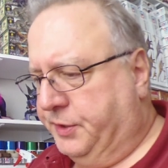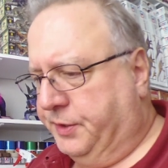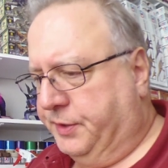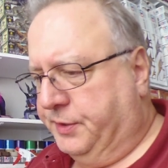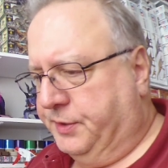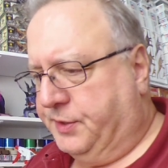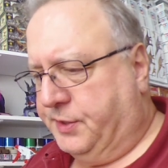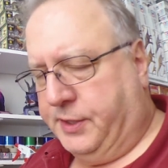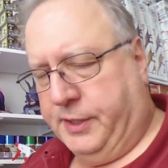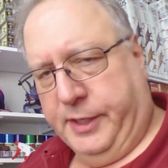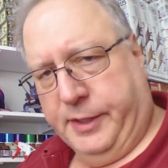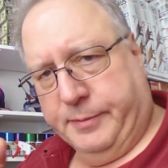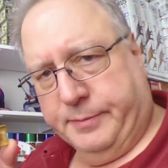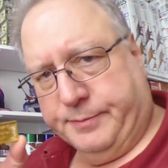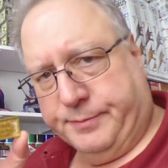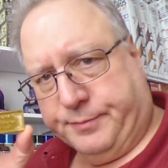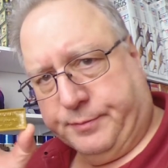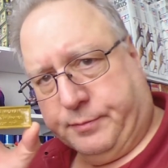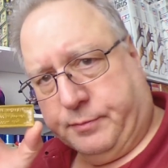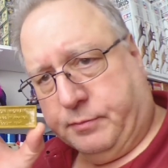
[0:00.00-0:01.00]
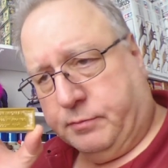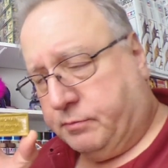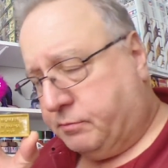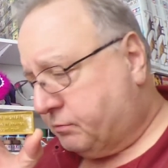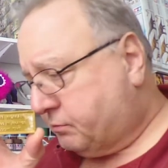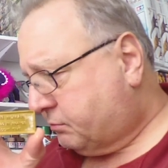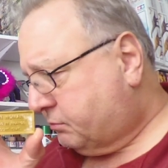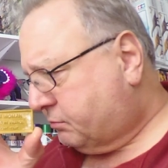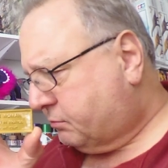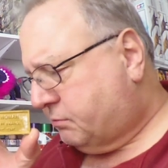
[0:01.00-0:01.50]
you can see,
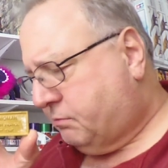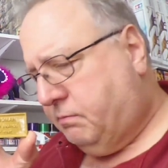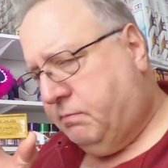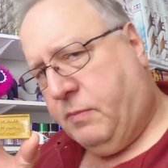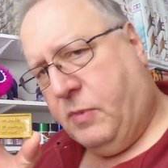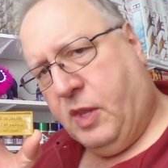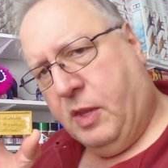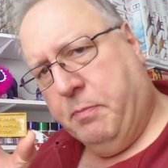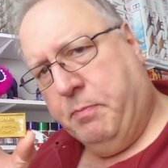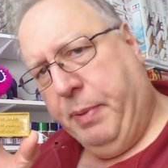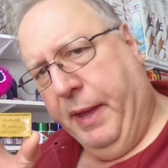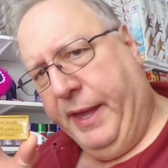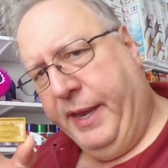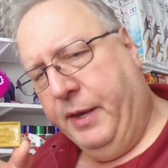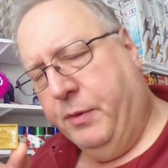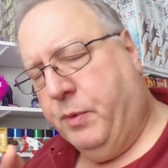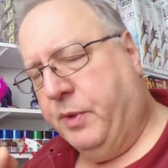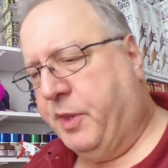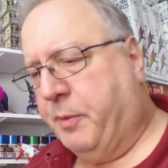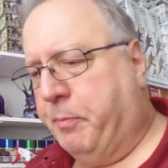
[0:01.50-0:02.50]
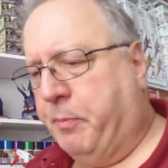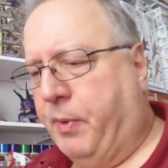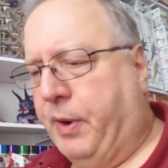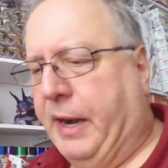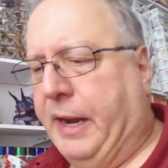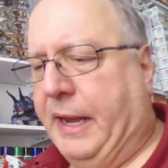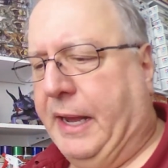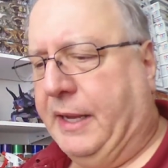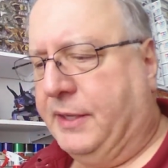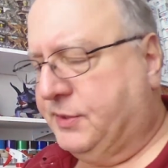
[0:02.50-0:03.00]
painted with a
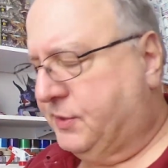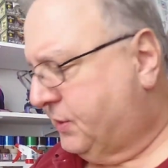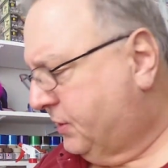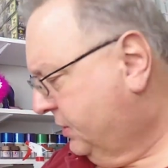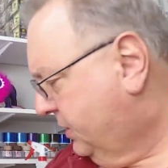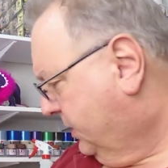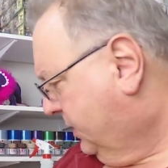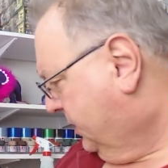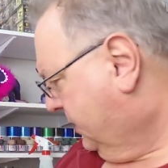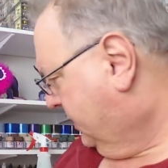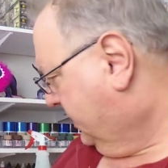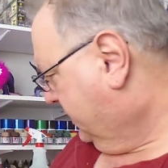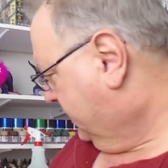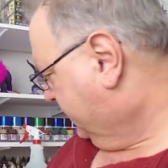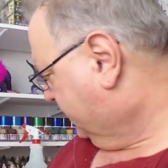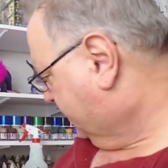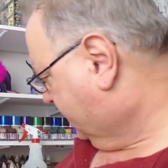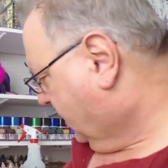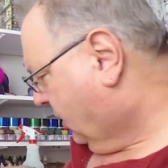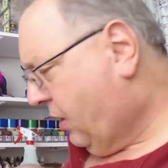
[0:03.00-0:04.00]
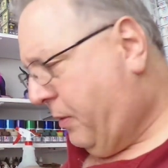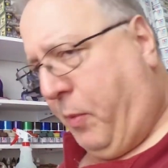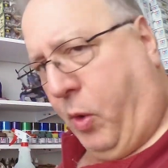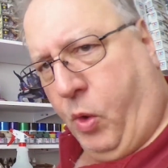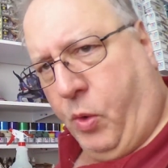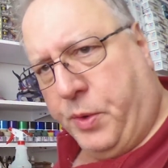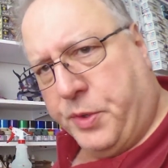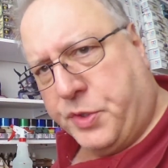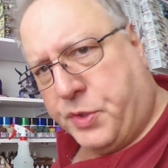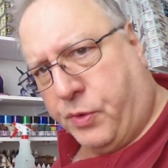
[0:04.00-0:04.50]
brass. So I'm
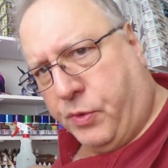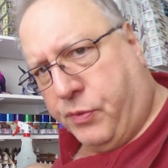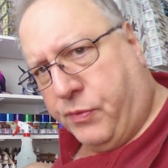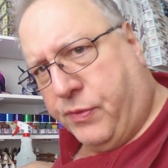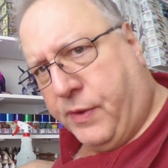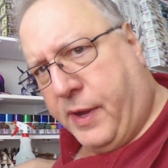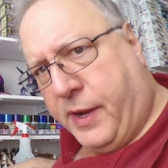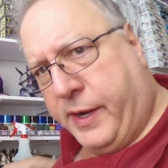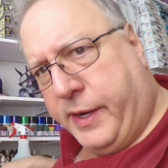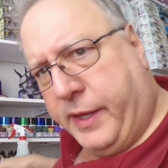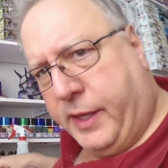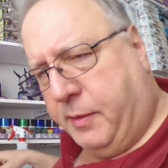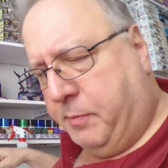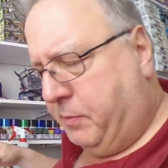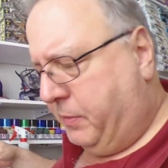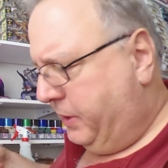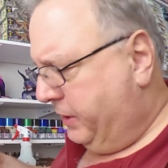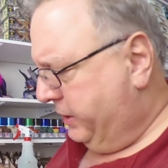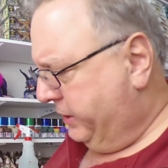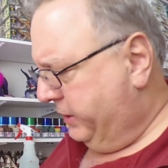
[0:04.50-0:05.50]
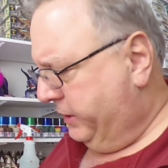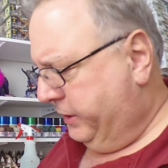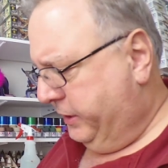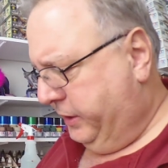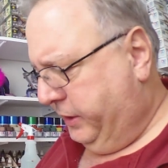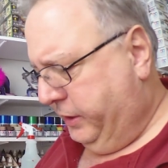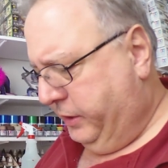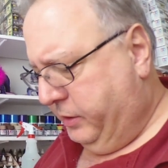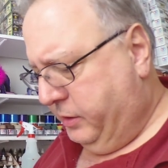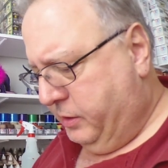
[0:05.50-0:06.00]
always refining
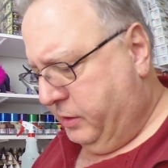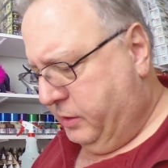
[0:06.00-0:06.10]
my